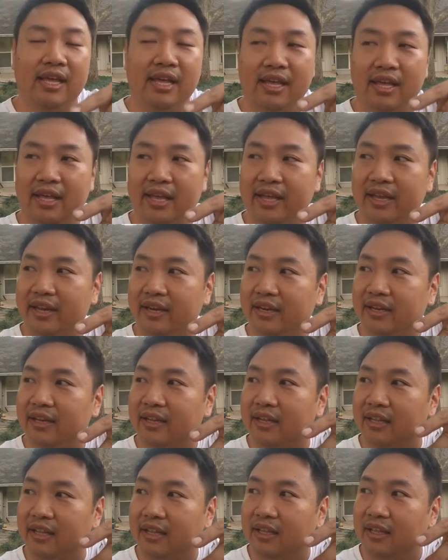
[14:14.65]
And
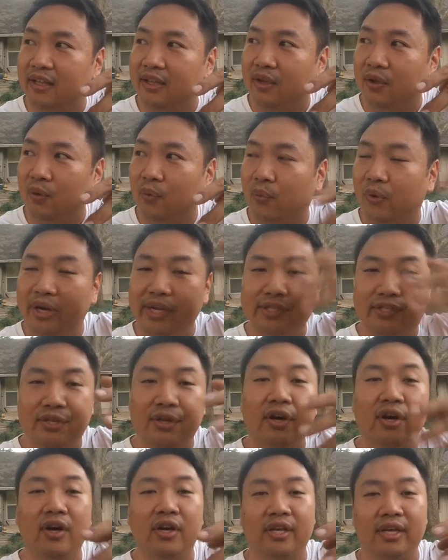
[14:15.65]
what it
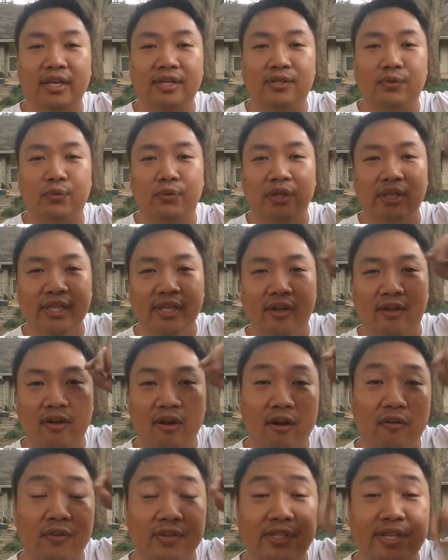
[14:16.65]
took is really a
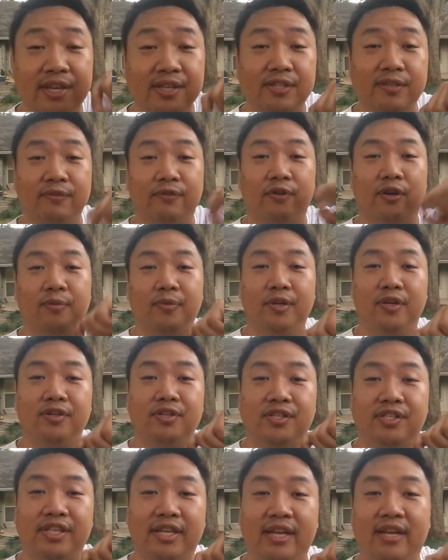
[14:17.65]
conversation for him to
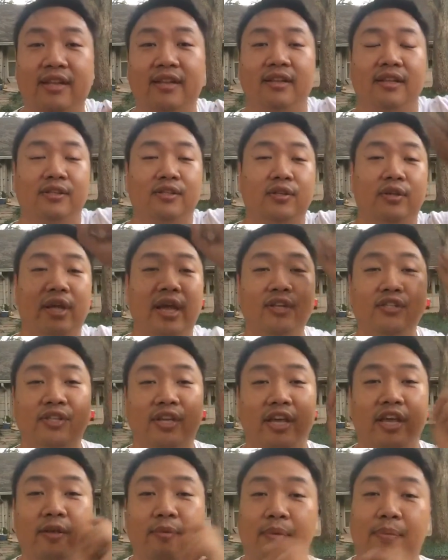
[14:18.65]
understand, to
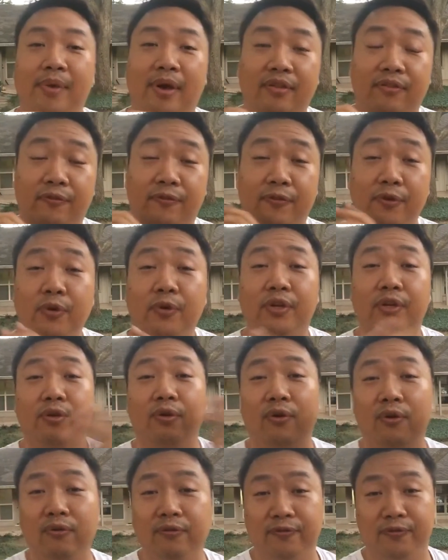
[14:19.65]
educate him about food and
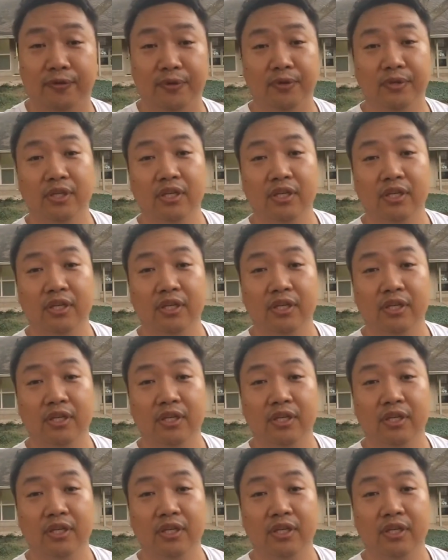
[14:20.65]
whole food,